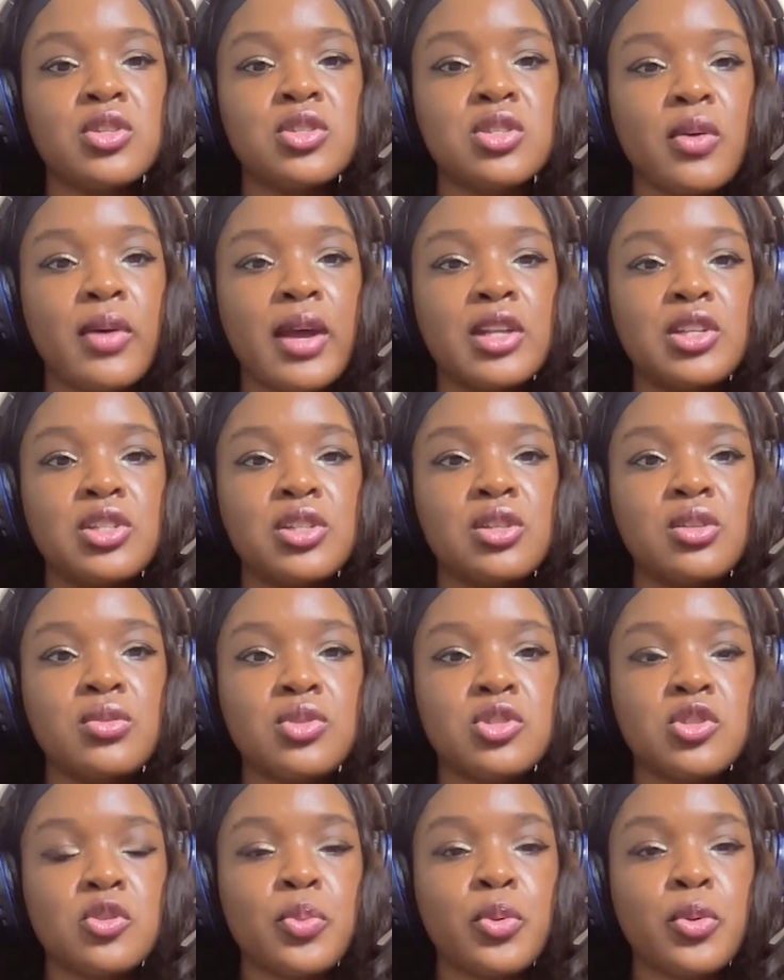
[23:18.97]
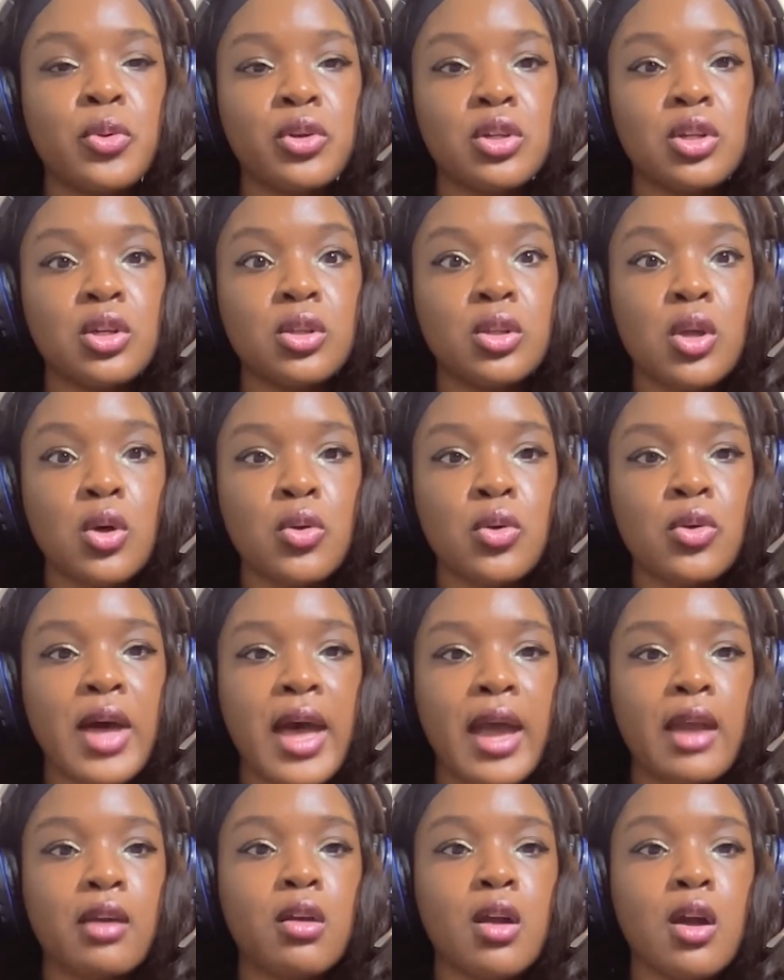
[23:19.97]
So I do support the local
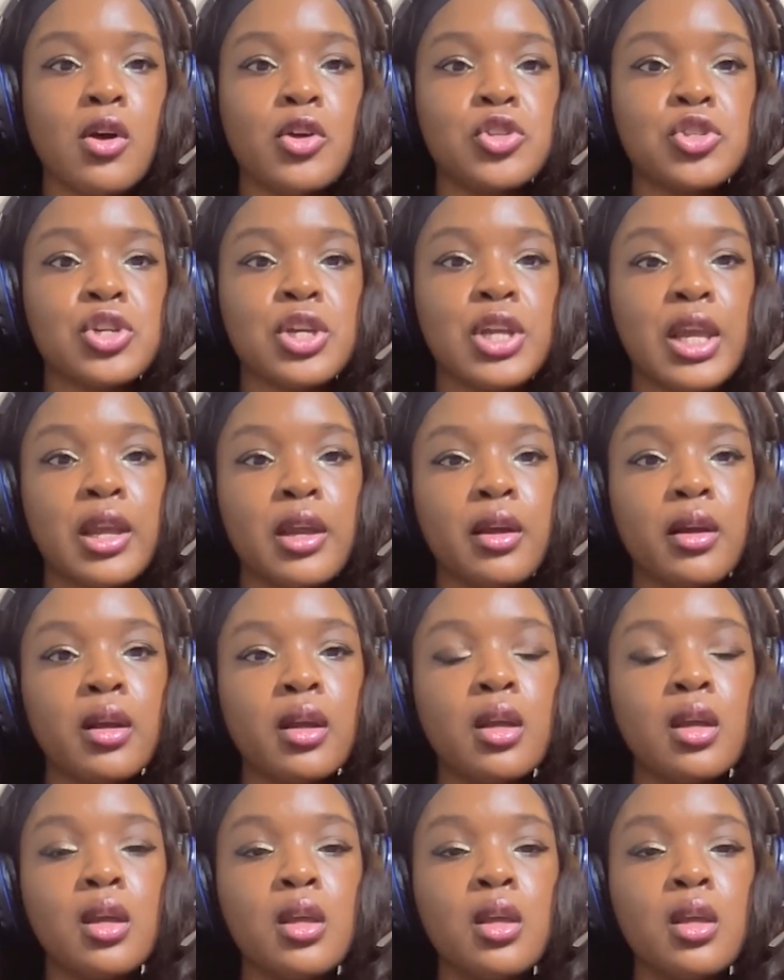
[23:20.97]
agriculture here.